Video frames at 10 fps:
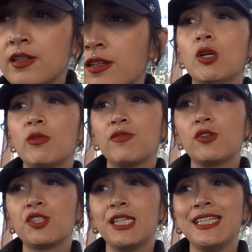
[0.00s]
Number
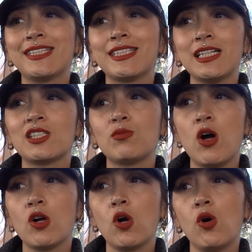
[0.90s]
14, set a
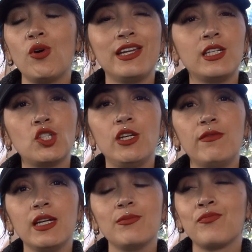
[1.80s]
small goal and
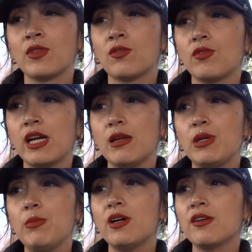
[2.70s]
achieve it. Right?
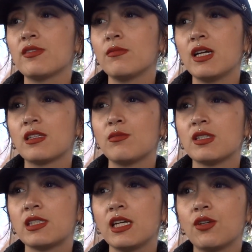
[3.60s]
People often make the
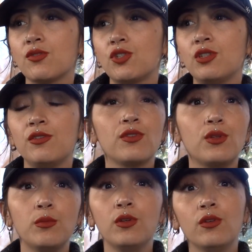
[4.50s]
mistake of shooting for
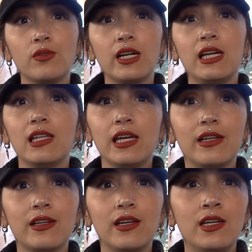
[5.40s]
the moon,
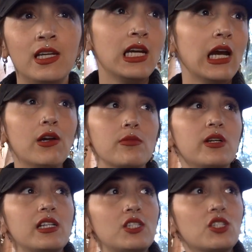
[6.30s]
right?
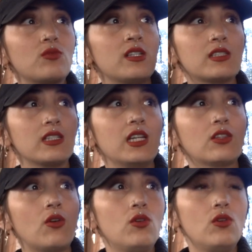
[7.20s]
Everybody just wants to
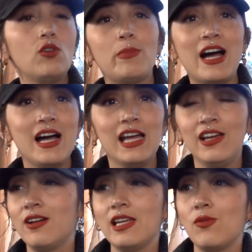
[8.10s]
get the whole
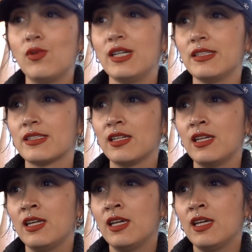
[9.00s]
pie all at once.